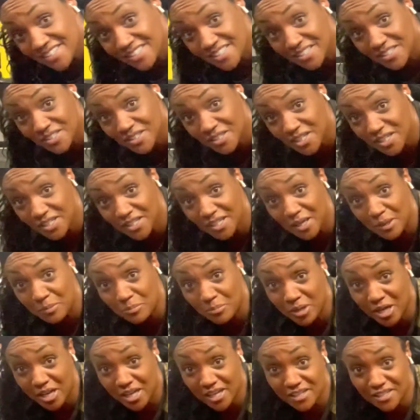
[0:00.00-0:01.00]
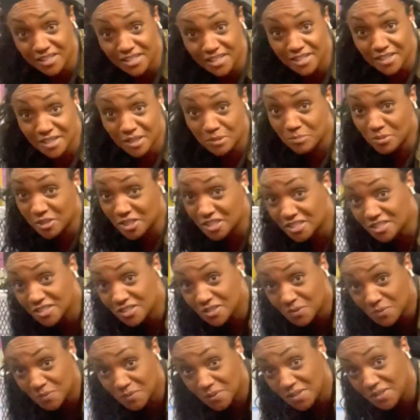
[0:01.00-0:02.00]
So take that back leg up
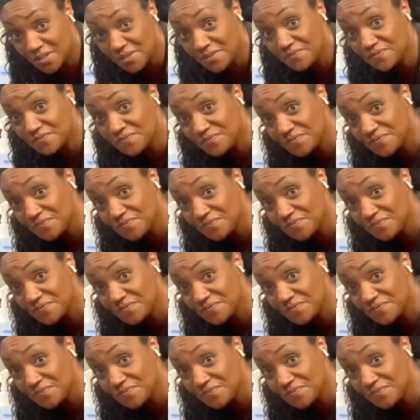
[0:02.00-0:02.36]
against the wall.